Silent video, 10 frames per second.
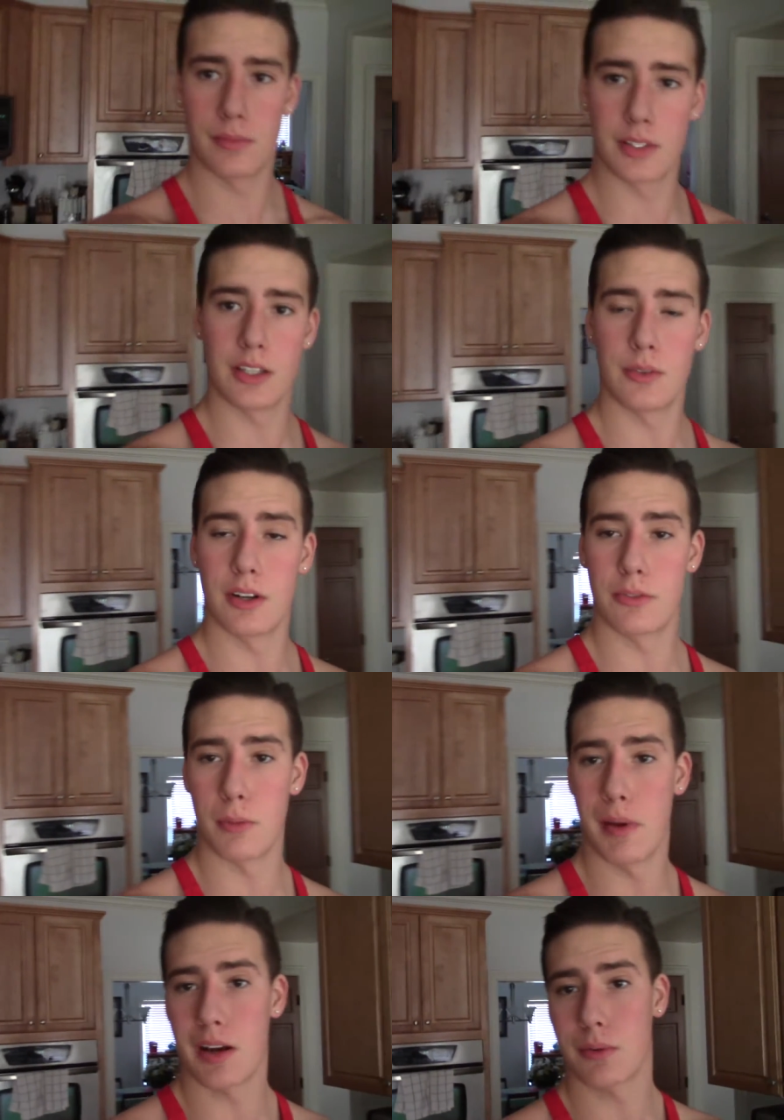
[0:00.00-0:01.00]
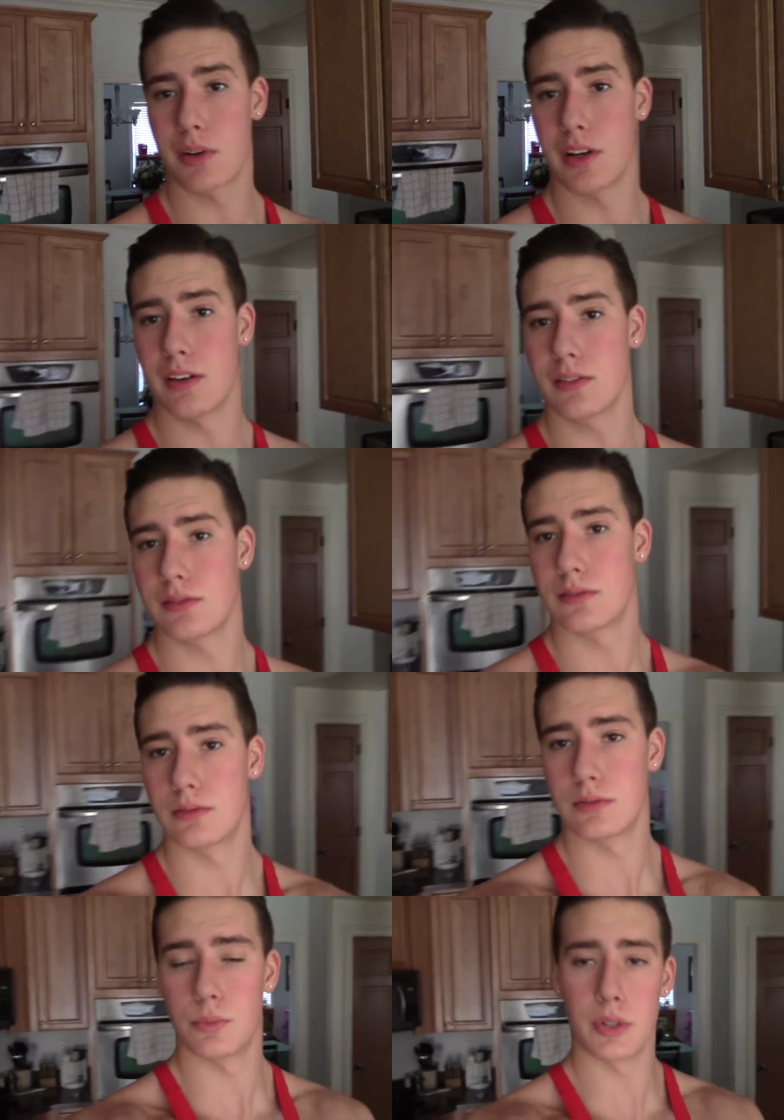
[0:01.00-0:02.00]
Getting ready for a back workout.
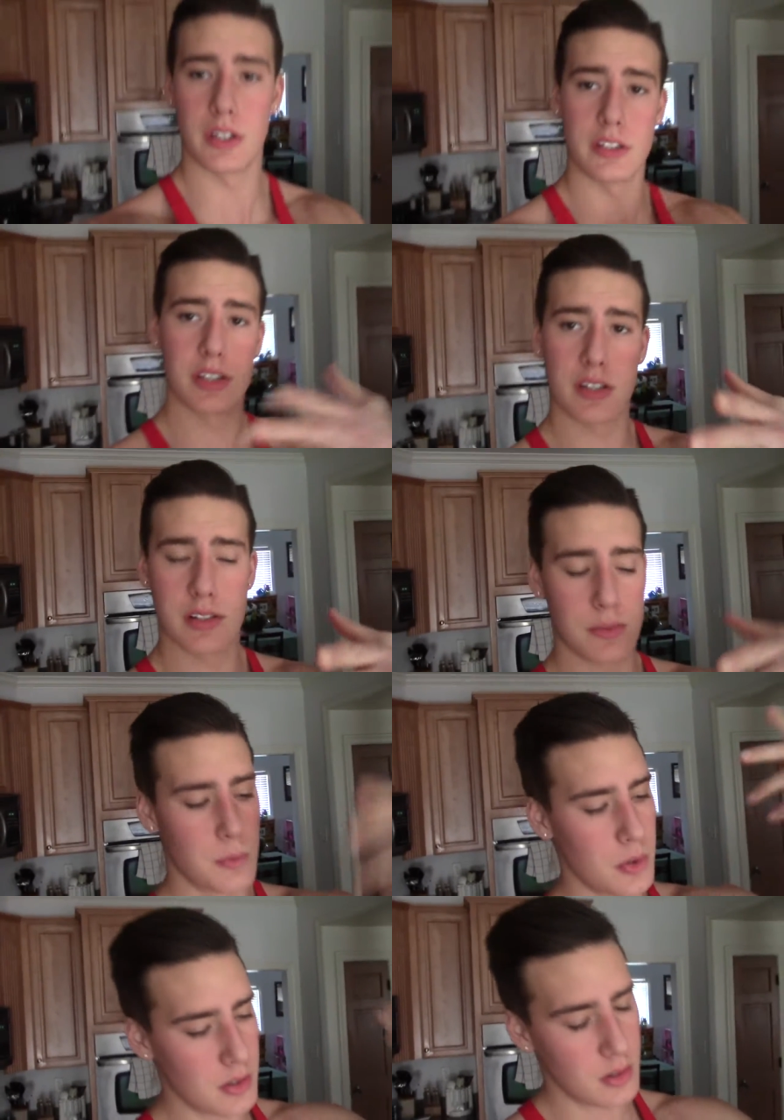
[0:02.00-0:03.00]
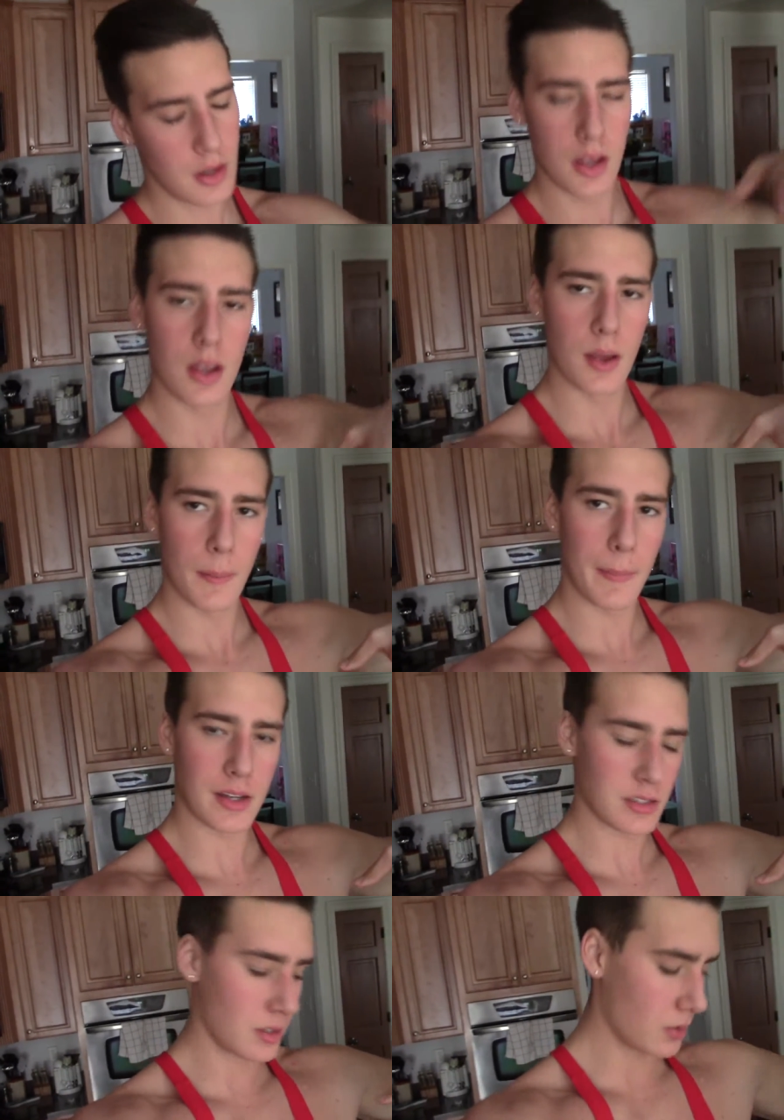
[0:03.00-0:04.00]
Went and did chest this morning. About
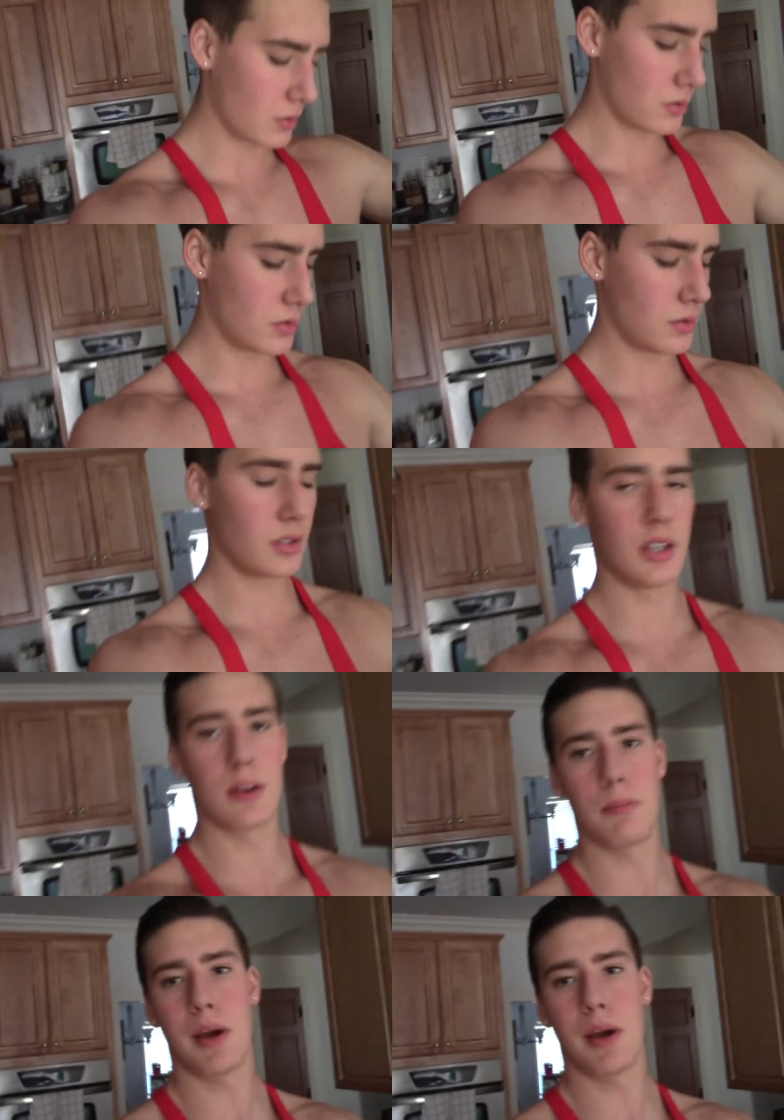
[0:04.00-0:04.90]
to go hit up